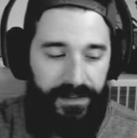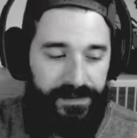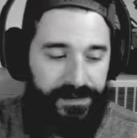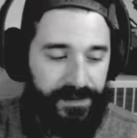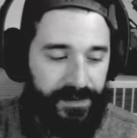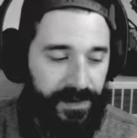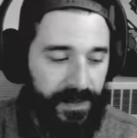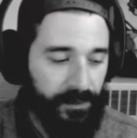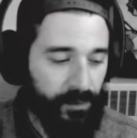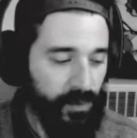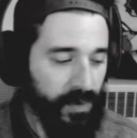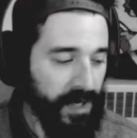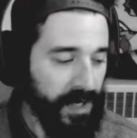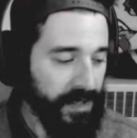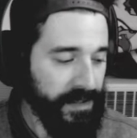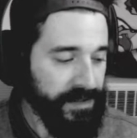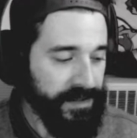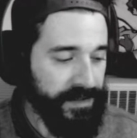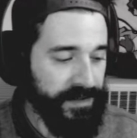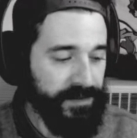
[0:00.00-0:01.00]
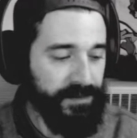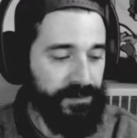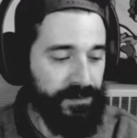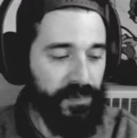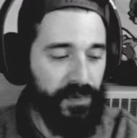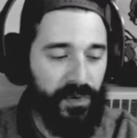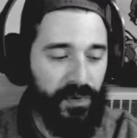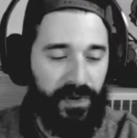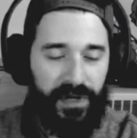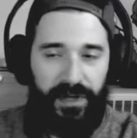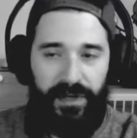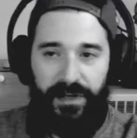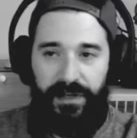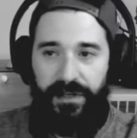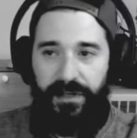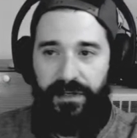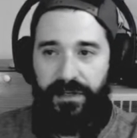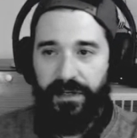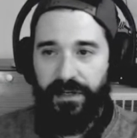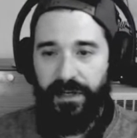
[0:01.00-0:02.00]
So I want to do
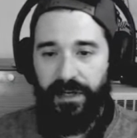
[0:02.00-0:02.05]
more,